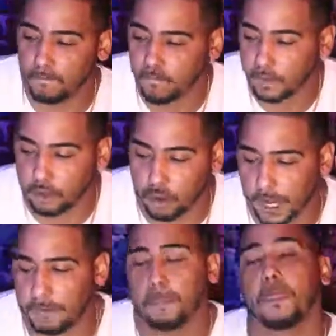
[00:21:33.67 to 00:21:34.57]
Right?
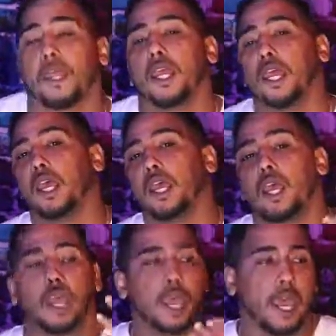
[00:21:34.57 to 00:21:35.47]

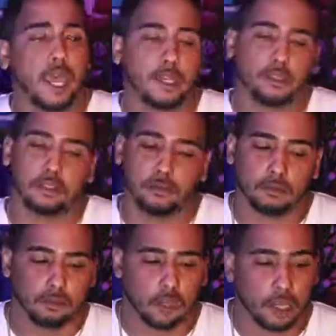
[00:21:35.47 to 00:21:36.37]
And
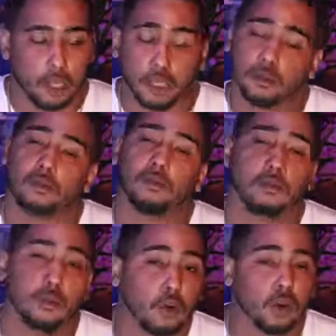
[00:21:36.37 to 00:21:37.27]
hey, we're
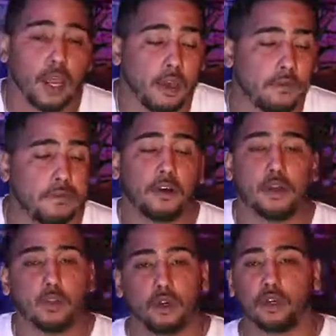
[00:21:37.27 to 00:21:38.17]
gonna have fun and we're
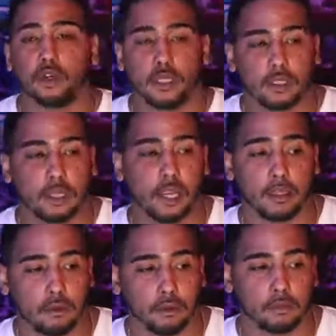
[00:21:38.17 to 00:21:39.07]
gonna do this together
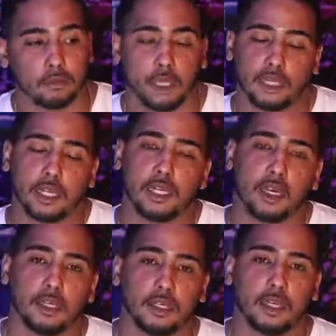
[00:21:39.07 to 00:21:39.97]
because at the end
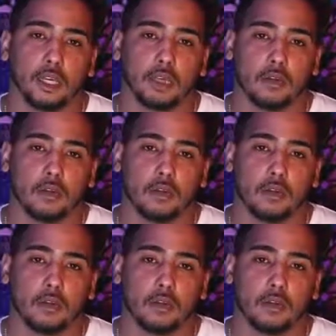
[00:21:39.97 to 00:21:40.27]
of the day,